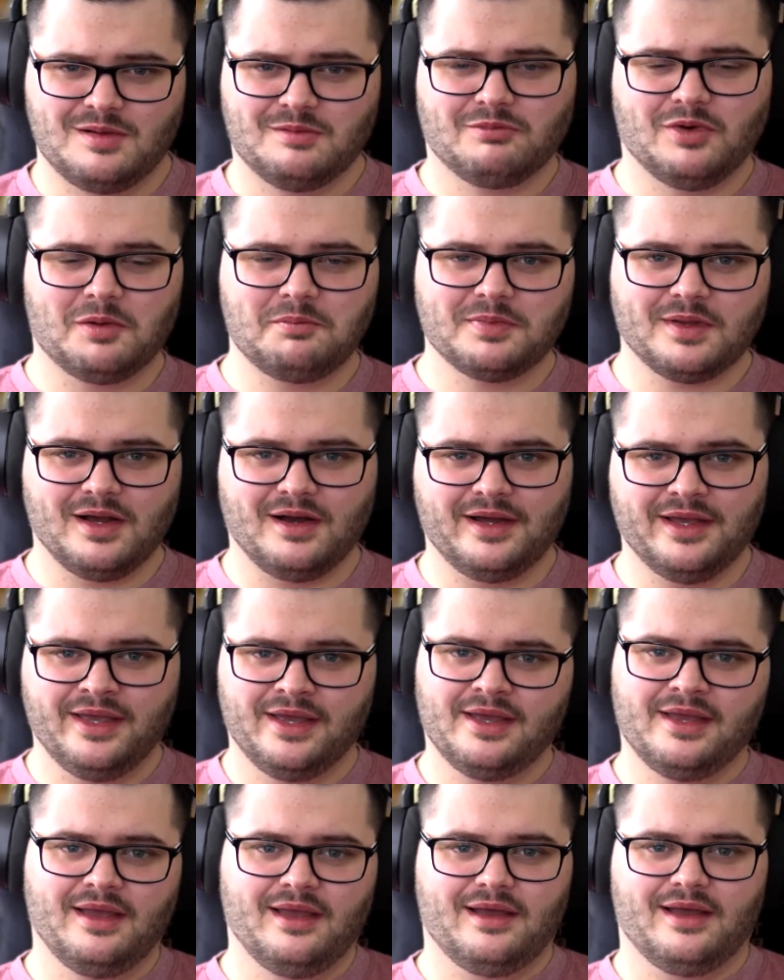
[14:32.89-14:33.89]
mob guy,
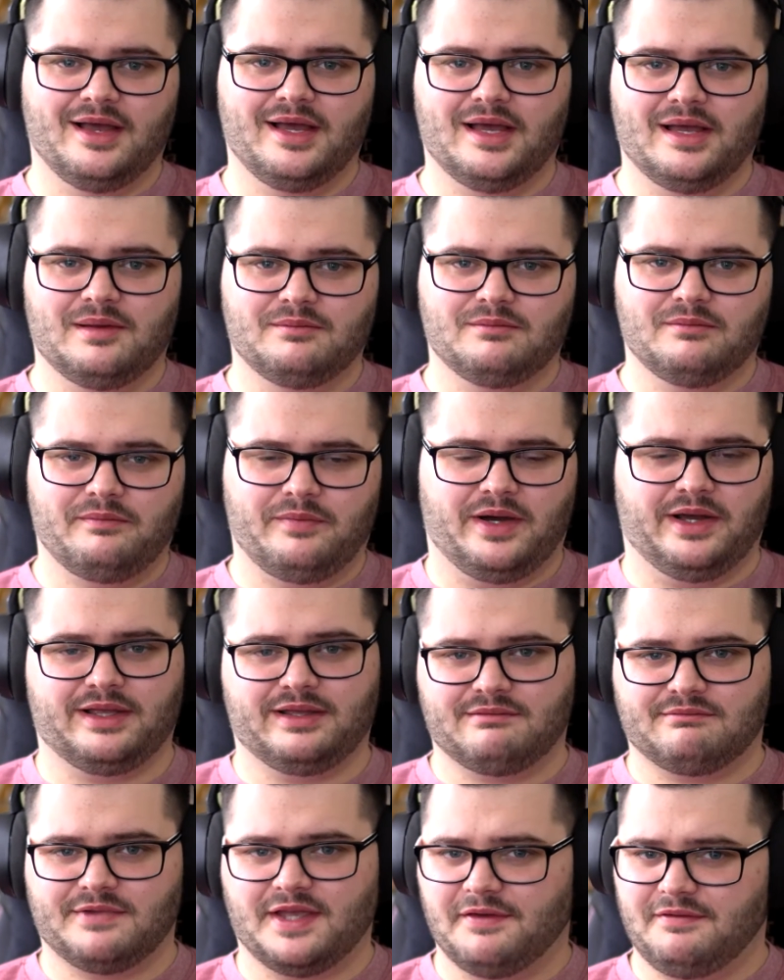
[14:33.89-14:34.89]
by
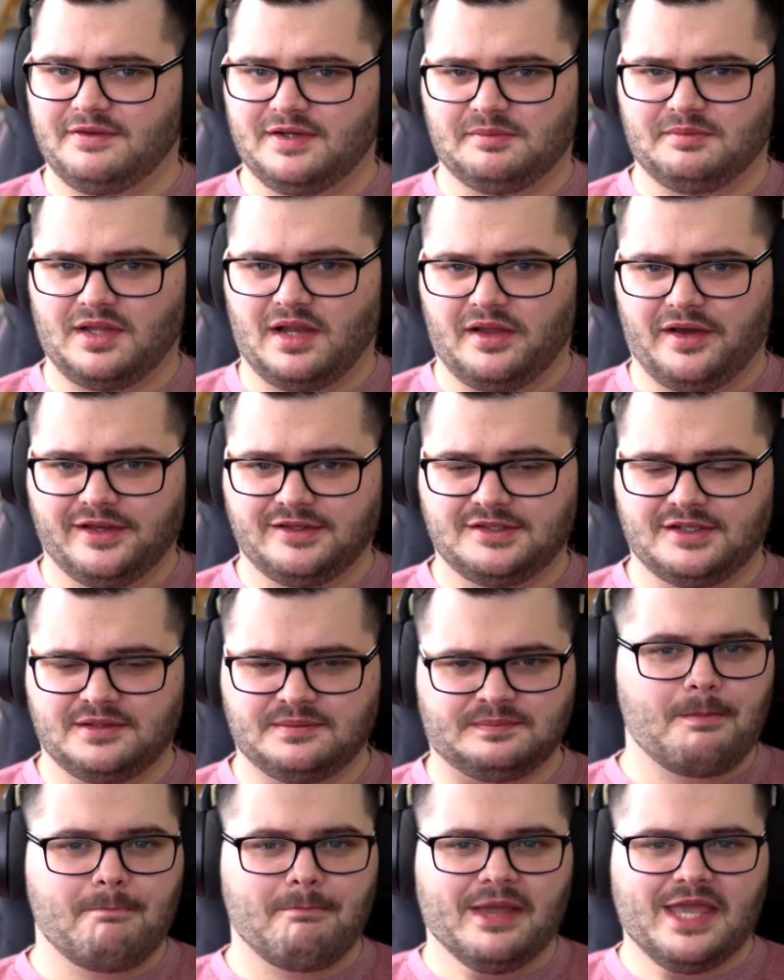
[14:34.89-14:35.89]
giving him the lighter,
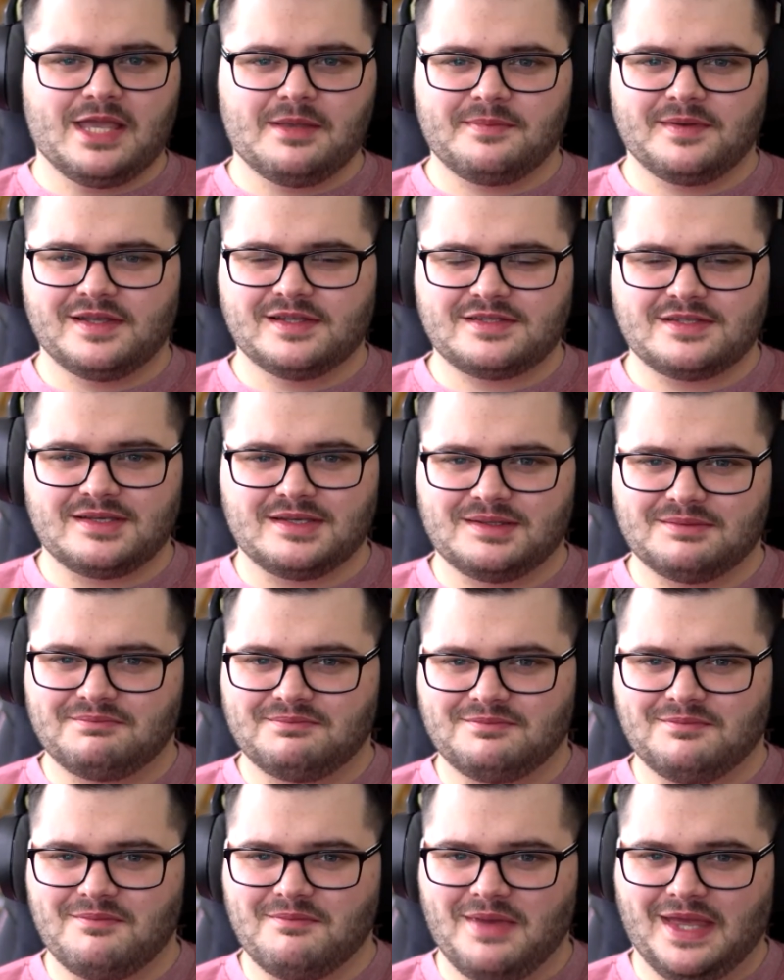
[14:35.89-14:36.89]
maybe to
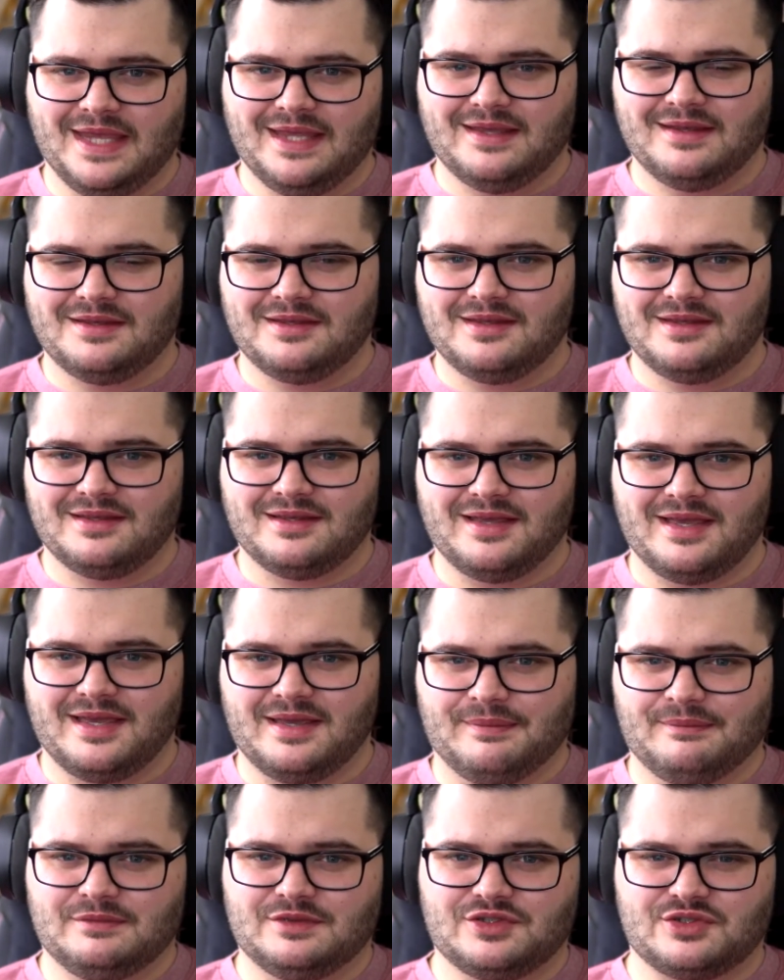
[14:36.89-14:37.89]
make
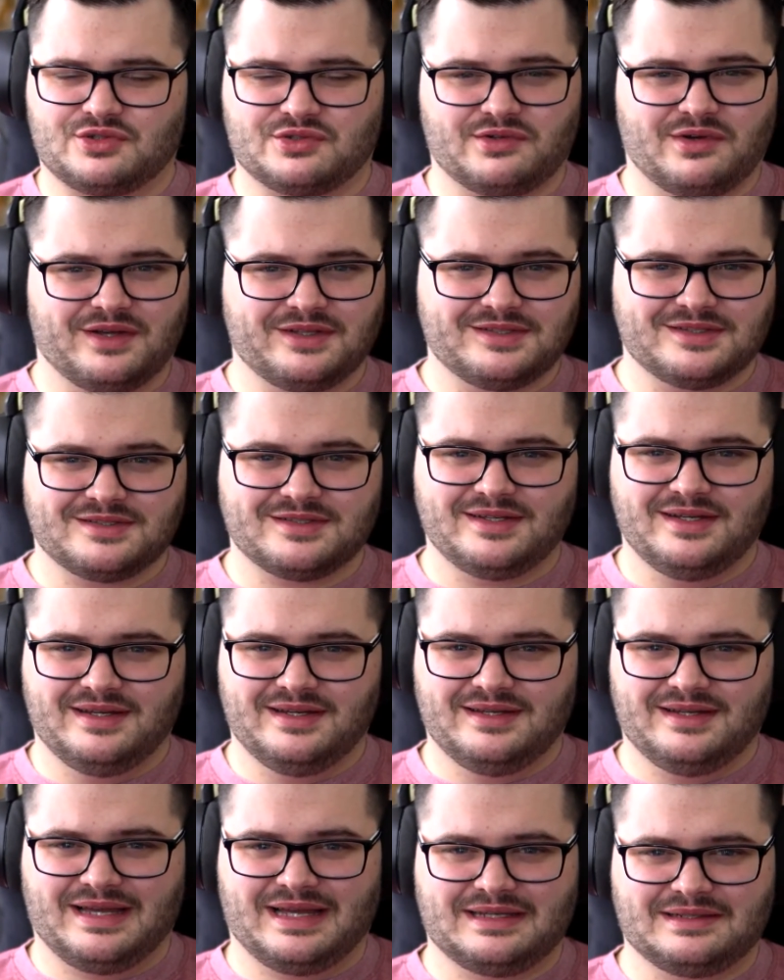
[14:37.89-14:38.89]
him trust
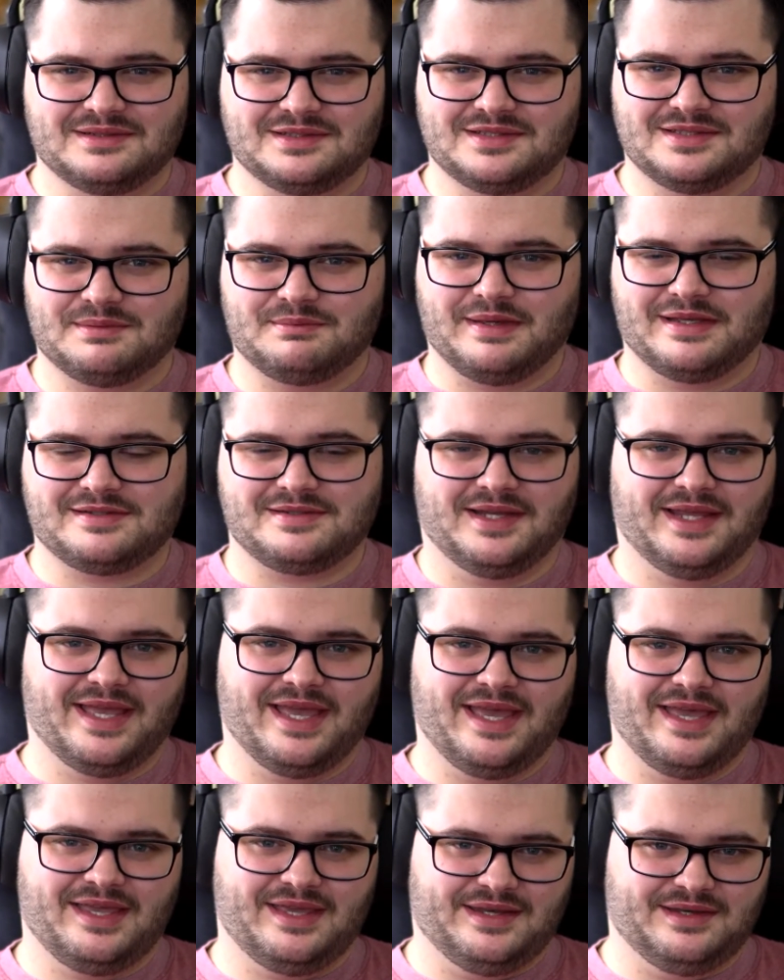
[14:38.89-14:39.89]
her and to basically
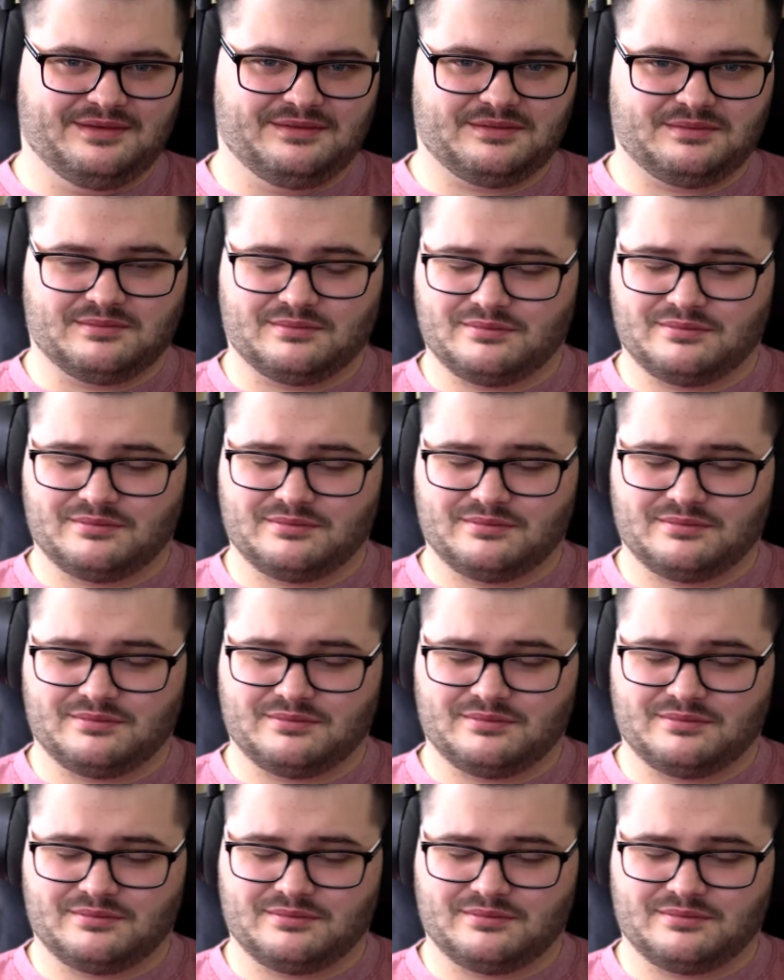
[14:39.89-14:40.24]
get in